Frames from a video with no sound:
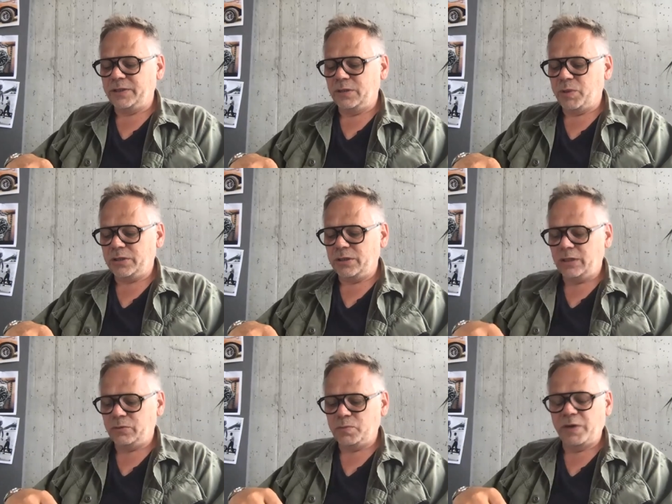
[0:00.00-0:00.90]
the
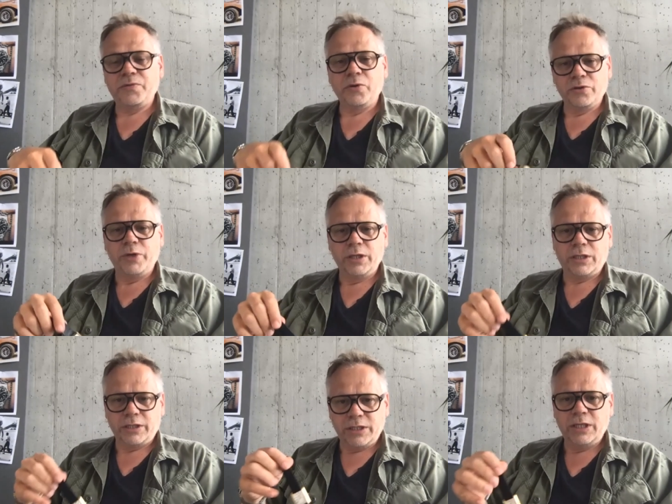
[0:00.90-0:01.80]
Basculante was my first real
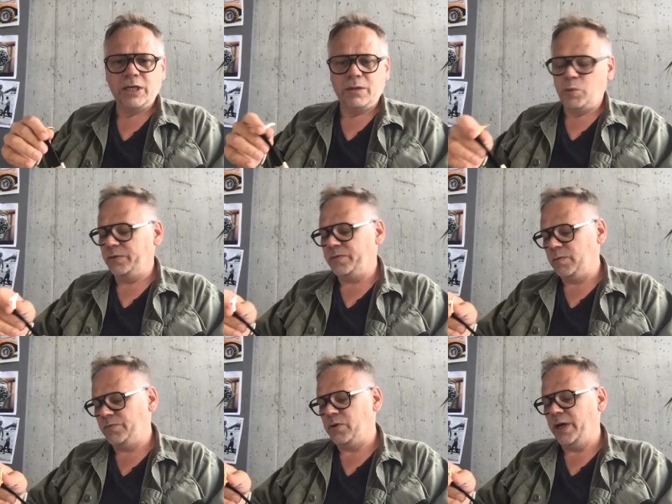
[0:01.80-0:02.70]
Cartier. I bought it from
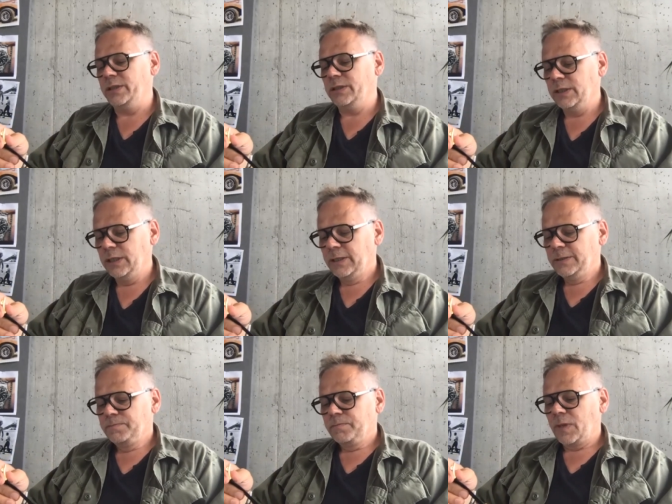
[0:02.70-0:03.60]
a friend
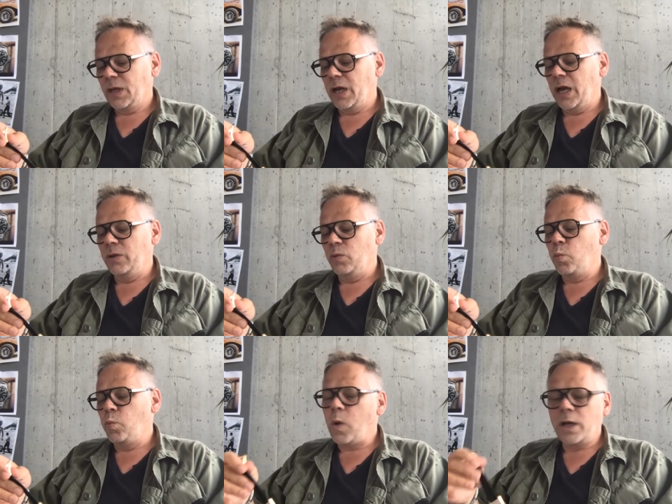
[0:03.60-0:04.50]
and
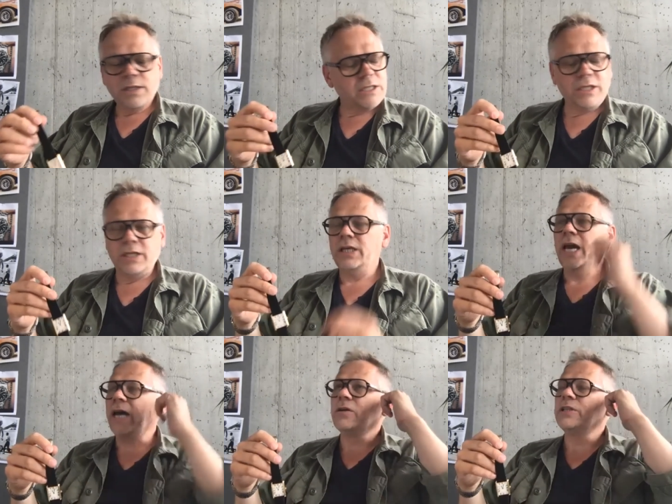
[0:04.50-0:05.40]
once he, he
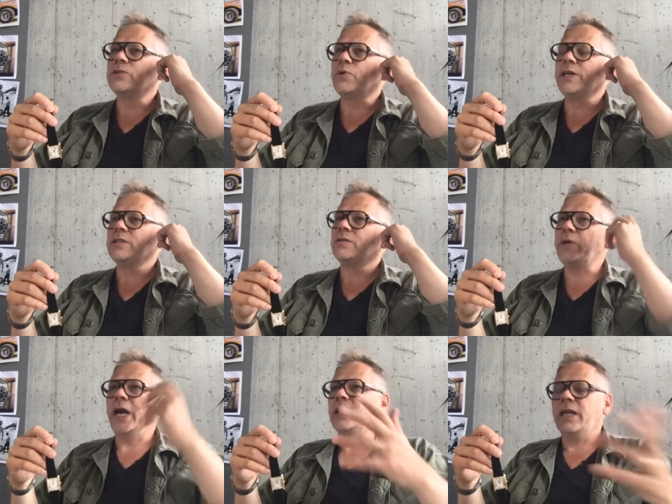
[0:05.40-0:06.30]
had it on his wrist,
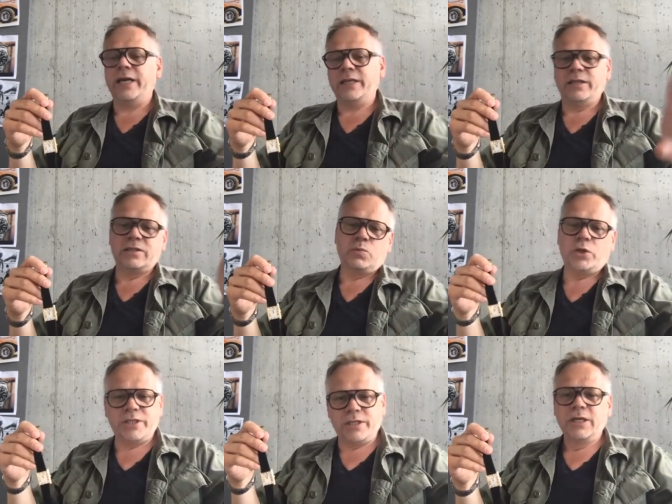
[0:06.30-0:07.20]
we had like this
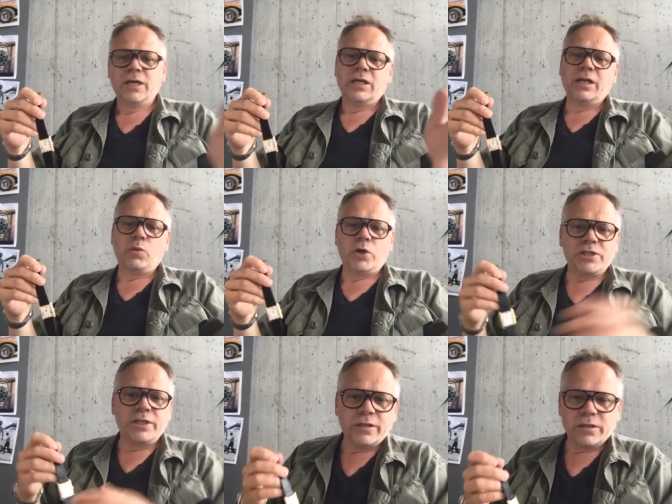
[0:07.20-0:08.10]
watch, little watch
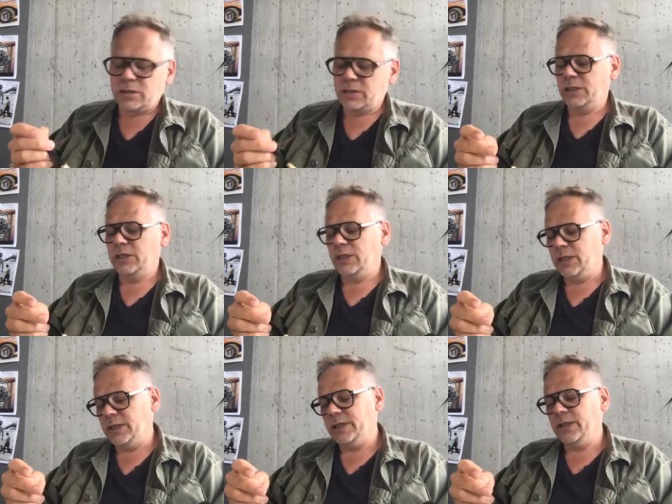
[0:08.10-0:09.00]
dinners uh,
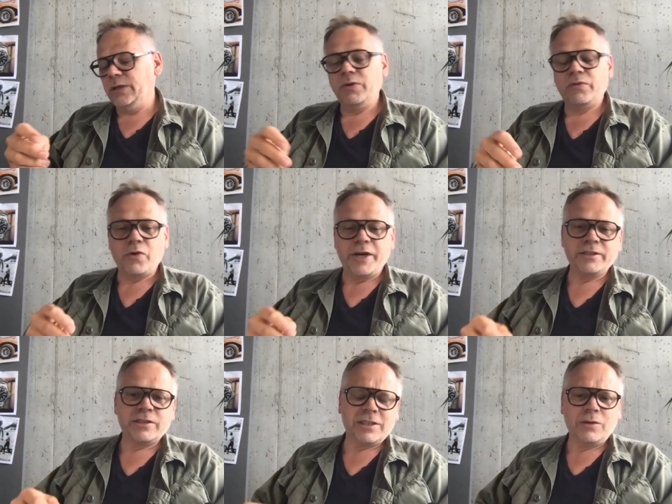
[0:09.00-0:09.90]
uh, with
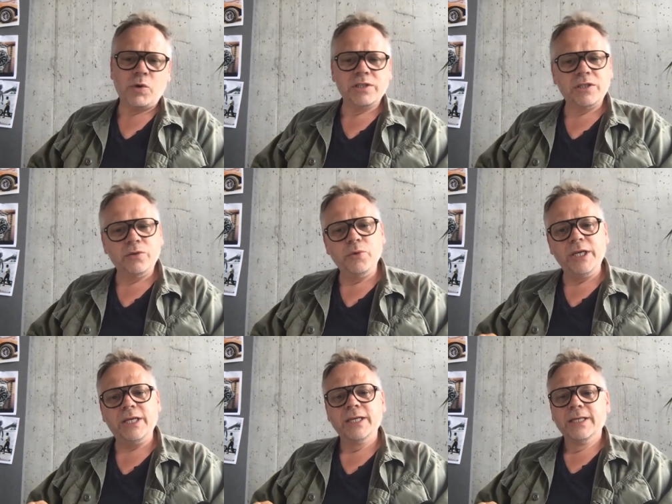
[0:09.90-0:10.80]
friends uh, once a
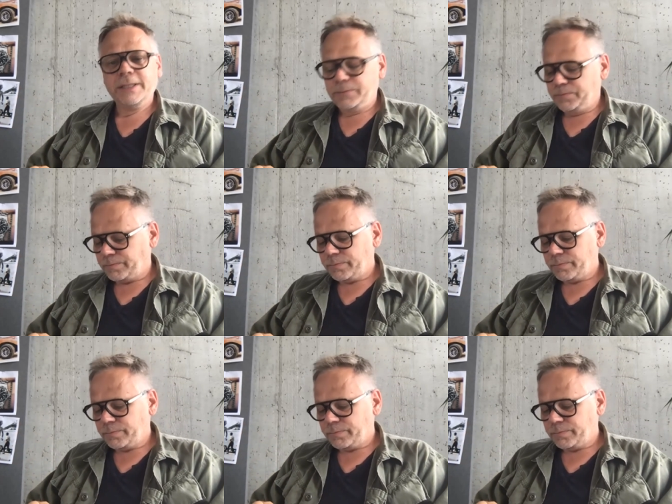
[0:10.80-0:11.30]
week, mm-hmm.